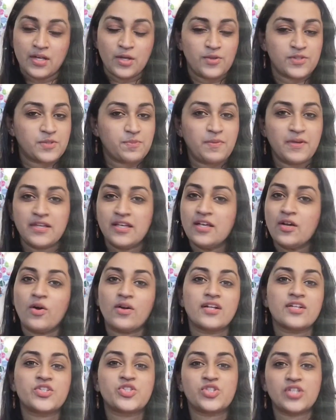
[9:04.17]
Now, speaking
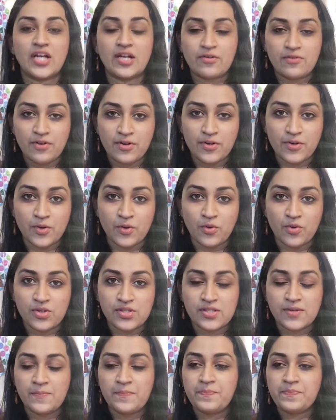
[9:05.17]
on a general
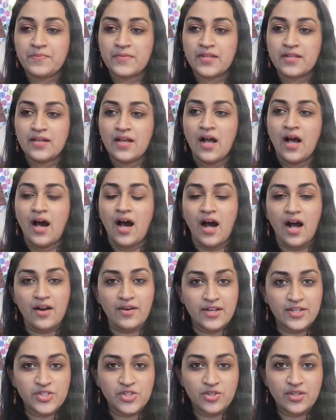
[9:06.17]
note,
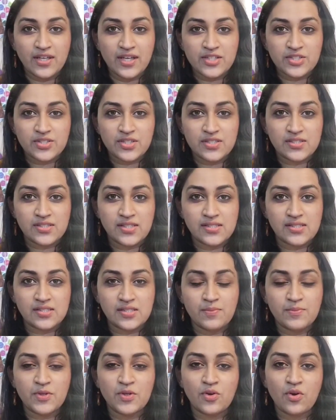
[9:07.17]
our educational
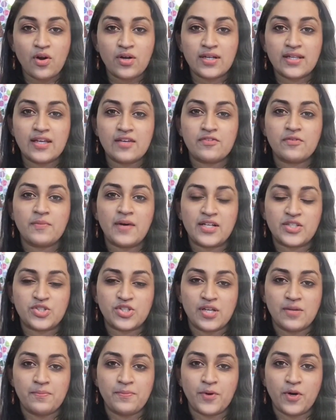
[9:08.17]
system do not give much
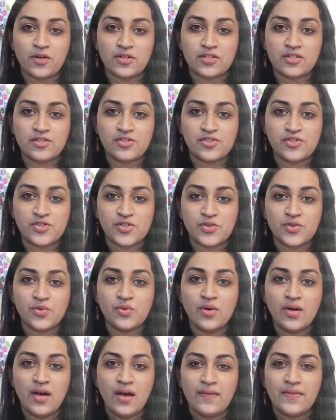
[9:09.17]
importance
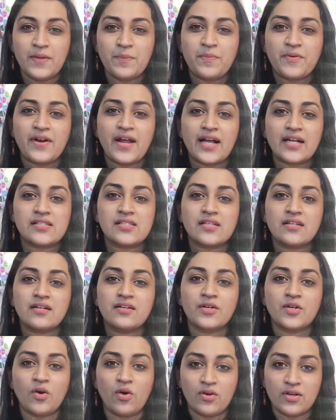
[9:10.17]
to the
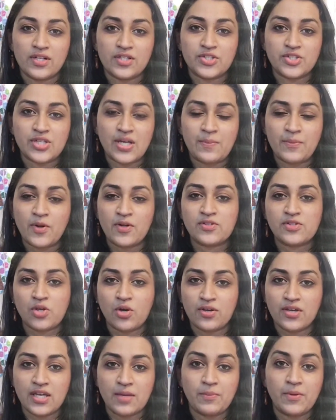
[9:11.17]
practical knowledge. I'm not
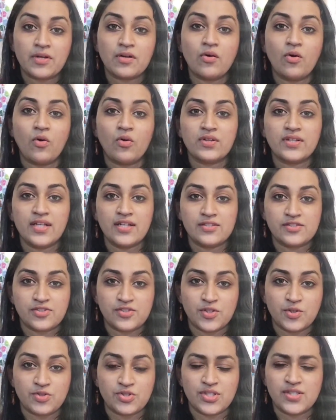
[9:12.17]
talking about all the
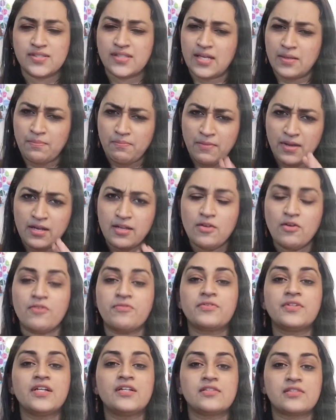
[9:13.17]
institutions, and many
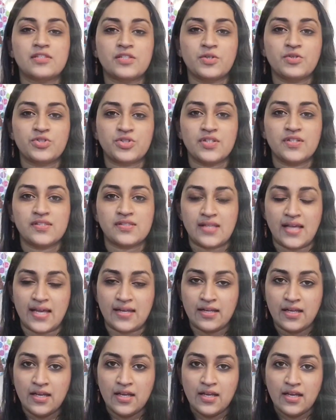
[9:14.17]
of the institutions
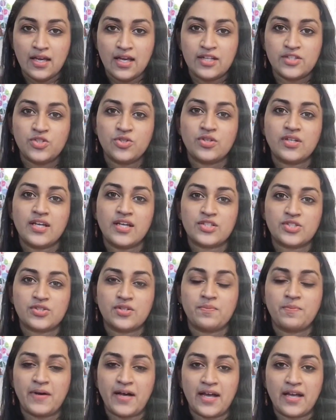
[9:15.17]
and
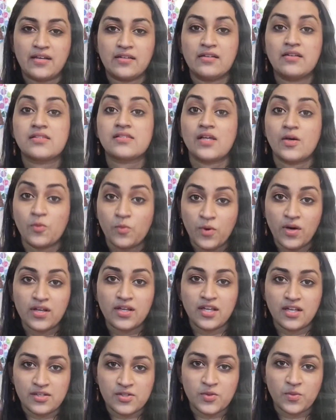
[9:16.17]
educational pioneers are
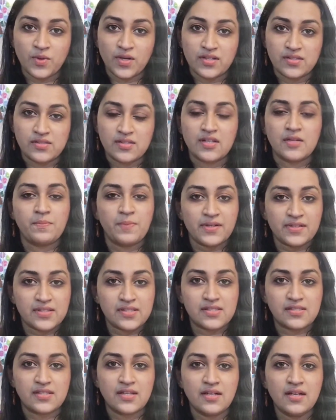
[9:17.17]
working towards it, but
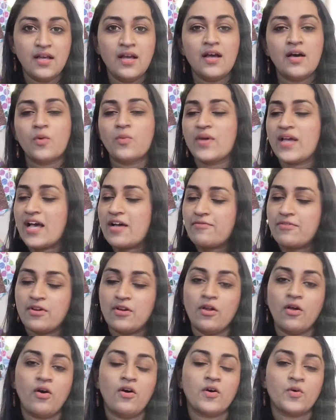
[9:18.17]
still we have a
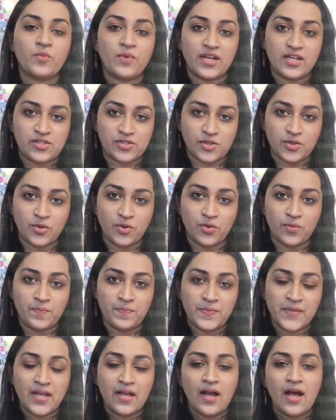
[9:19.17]
long way to go.
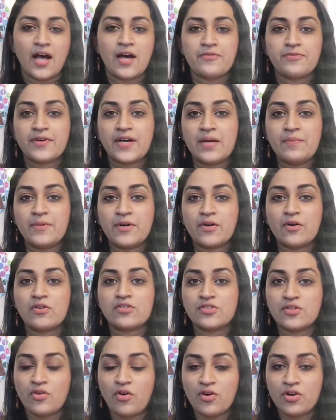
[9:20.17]
I've come
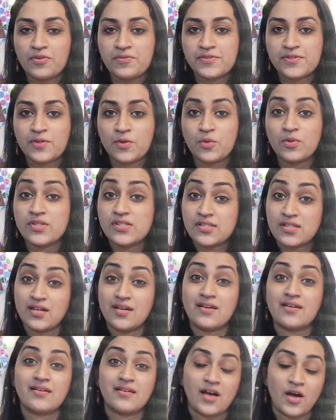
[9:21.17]
across a lot of schools
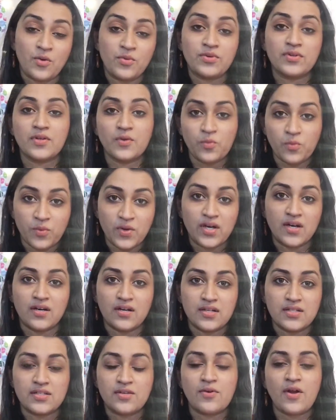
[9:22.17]
around the
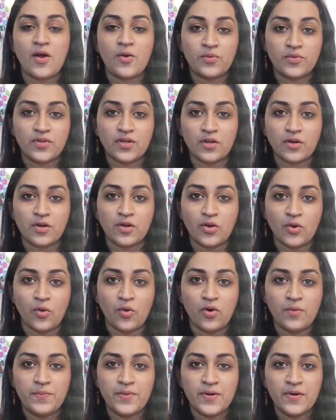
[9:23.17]
world, around the
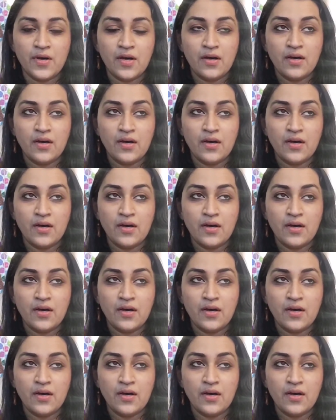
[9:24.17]
globe,